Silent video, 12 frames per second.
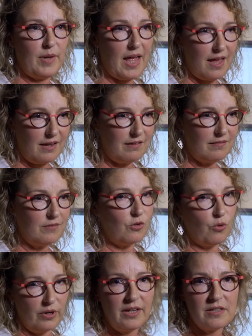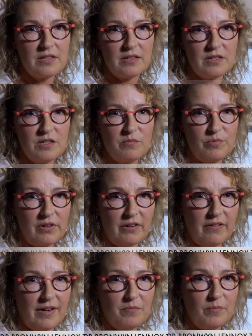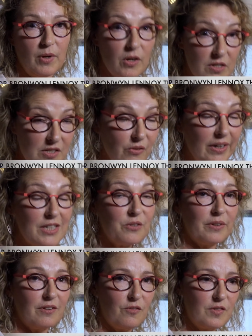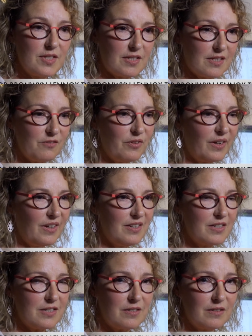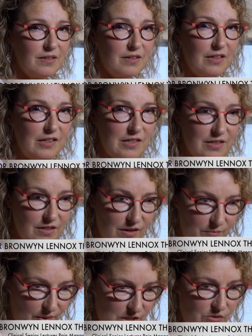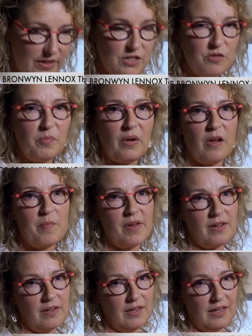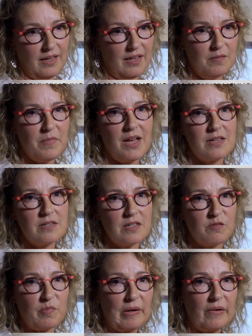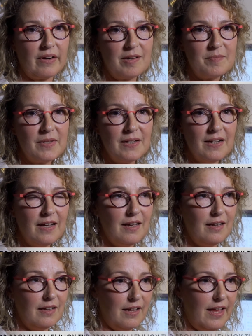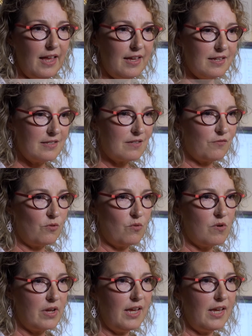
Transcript: pain-oriented program, postgraduate certificate, postgrad diploma and master's program. It's for